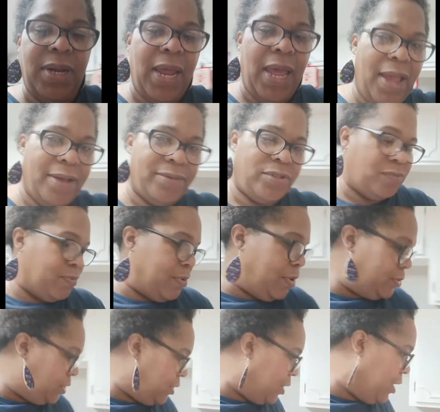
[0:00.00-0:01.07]
have some
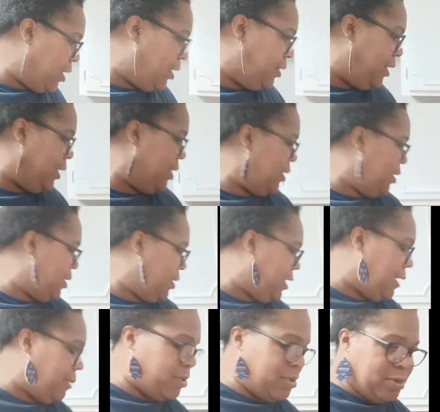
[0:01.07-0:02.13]
roasted garlic, and
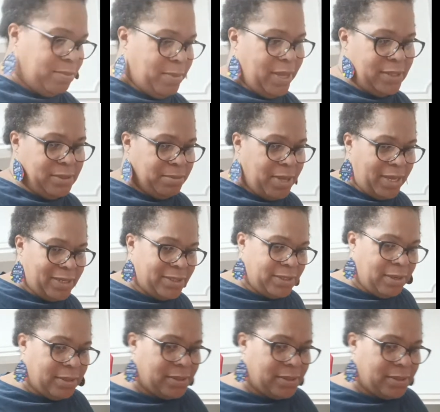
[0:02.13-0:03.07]
I'm gonna make some kind of sauce,